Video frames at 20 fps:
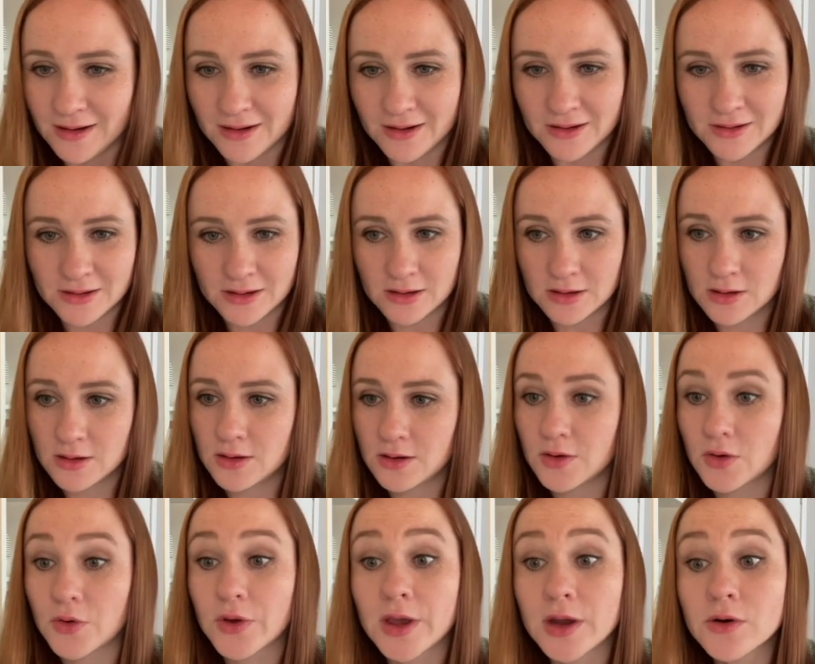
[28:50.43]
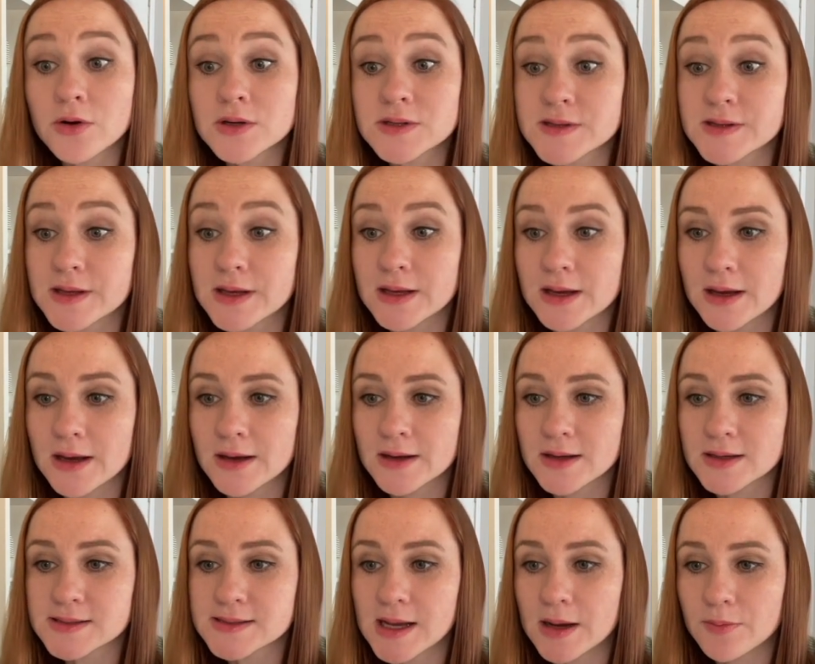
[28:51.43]
Oh, here is an
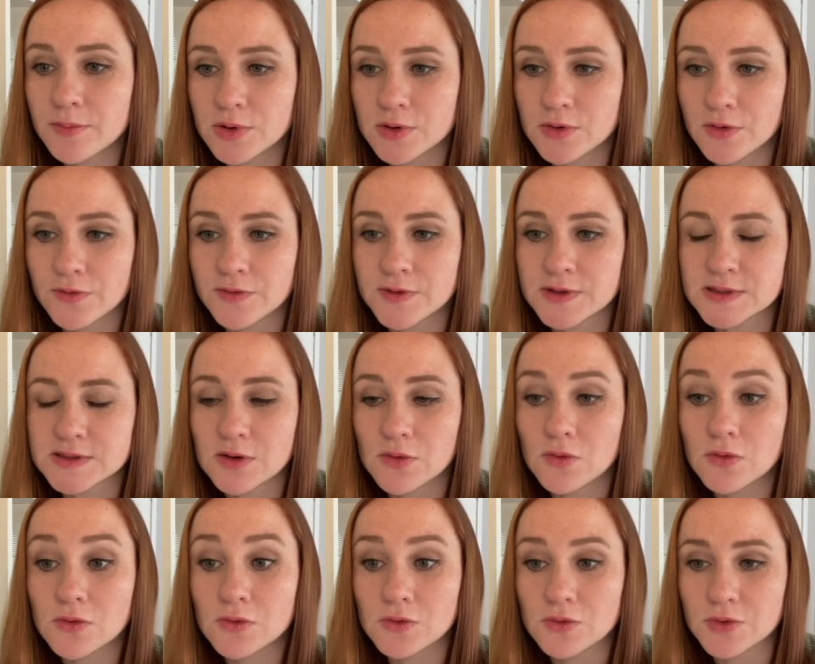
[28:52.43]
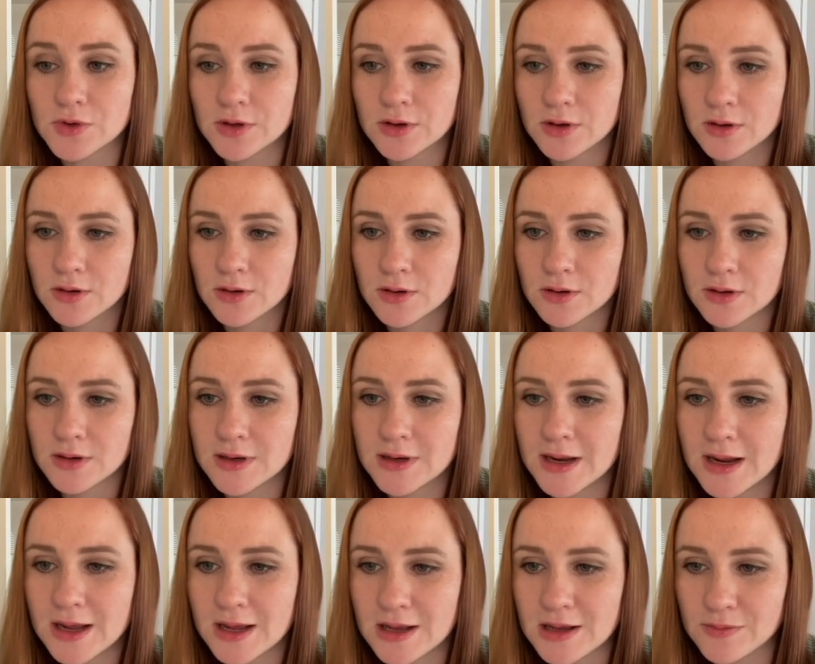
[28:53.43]
example of this old
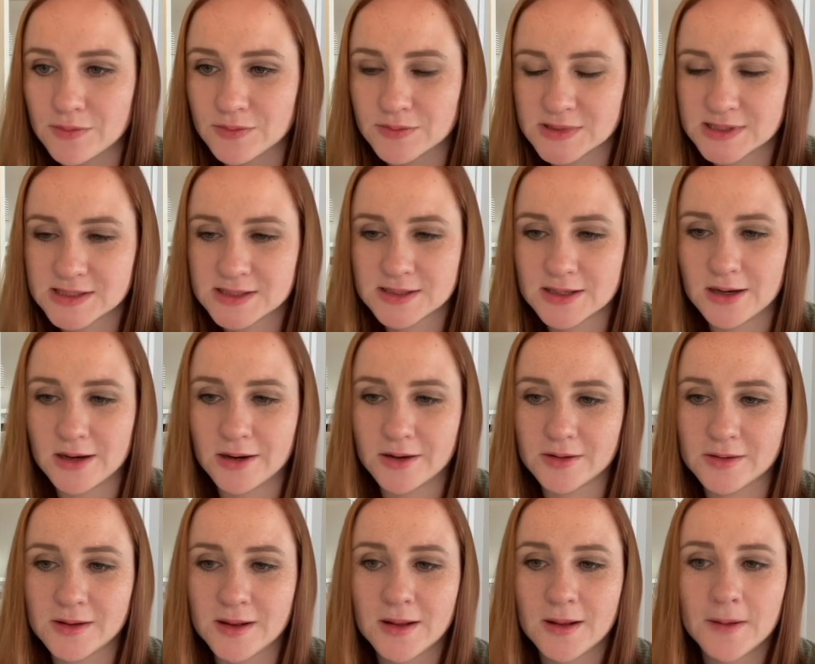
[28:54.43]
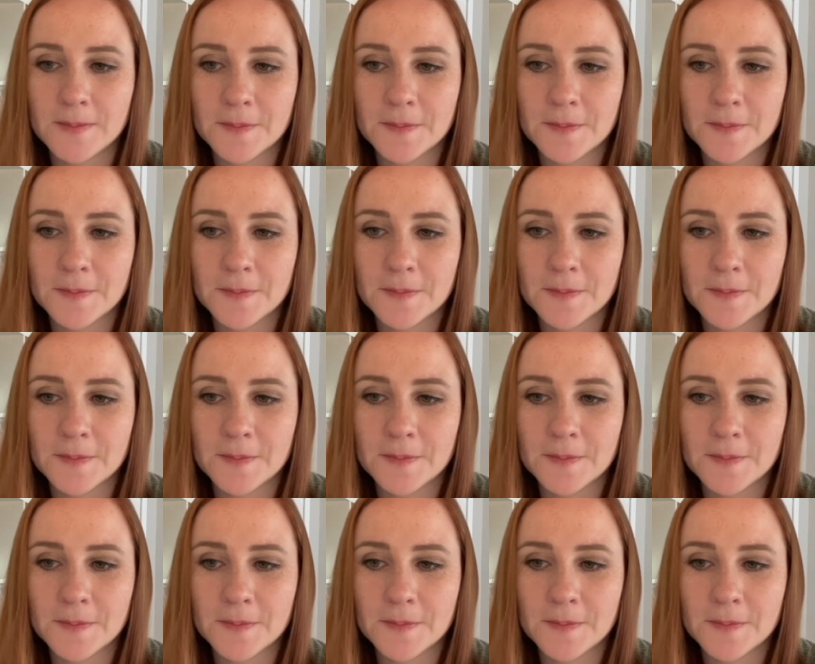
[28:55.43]
name style.